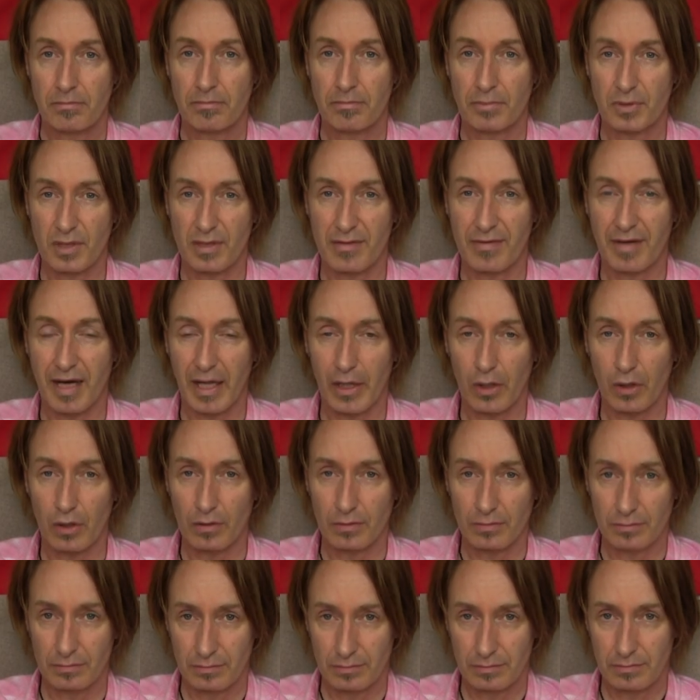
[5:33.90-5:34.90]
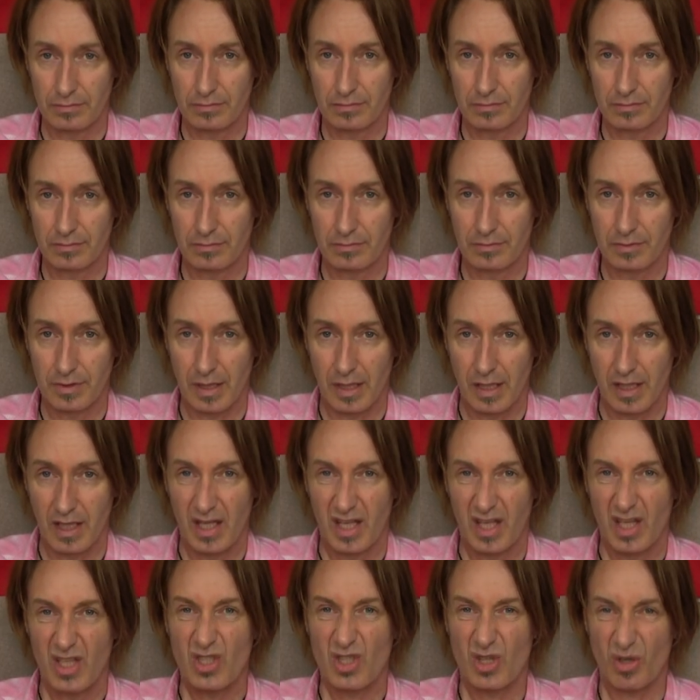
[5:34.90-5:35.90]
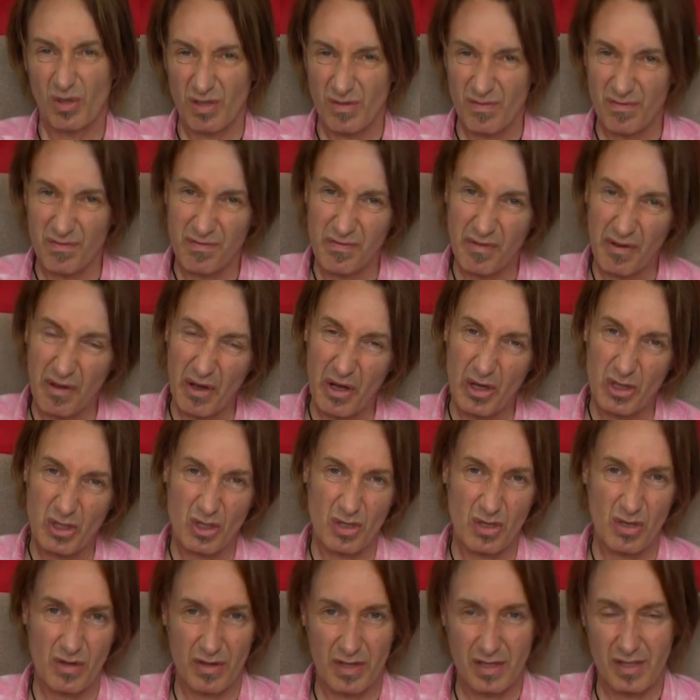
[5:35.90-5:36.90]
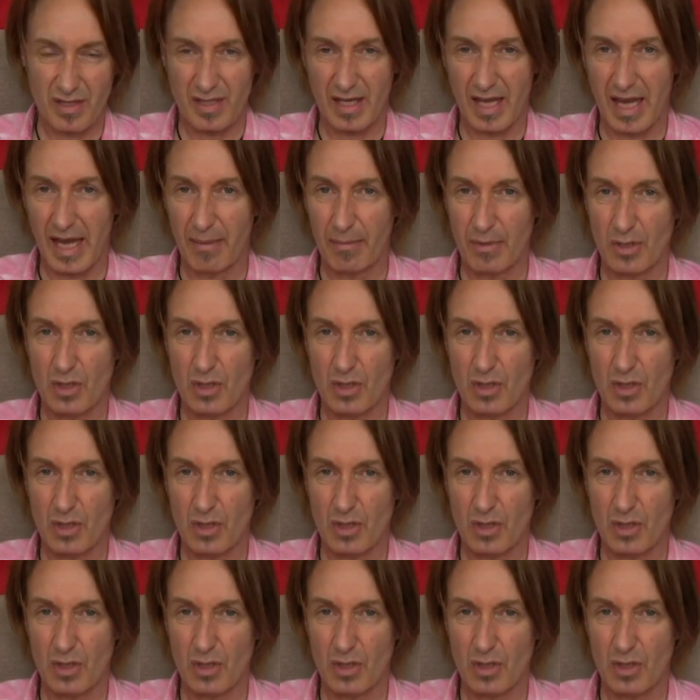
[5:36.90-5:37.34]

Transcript: Privado. So it's virtually the same,